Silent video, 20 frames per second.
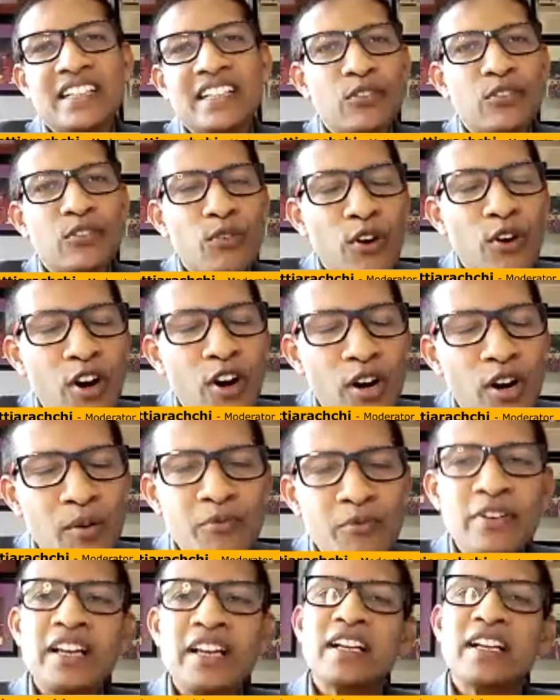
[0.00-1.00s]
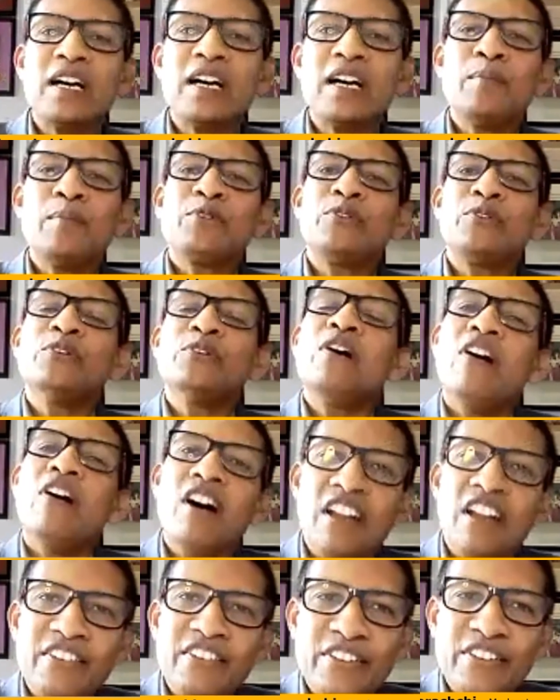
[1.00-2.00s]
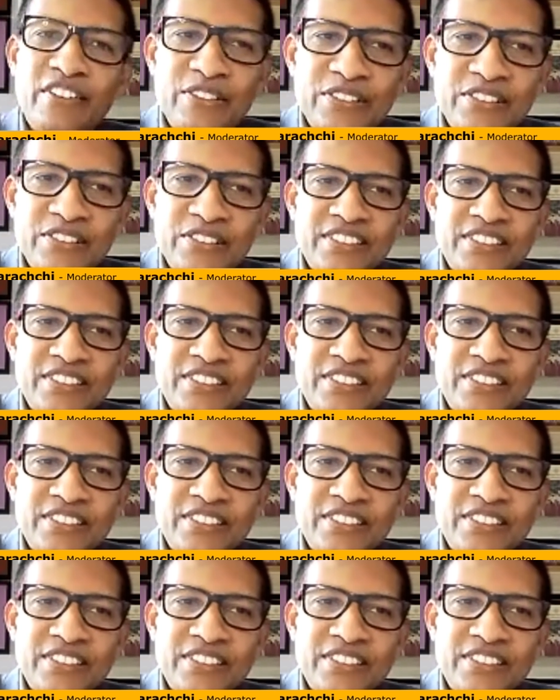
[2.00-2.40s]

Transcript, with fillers: A warm welcome to all of you.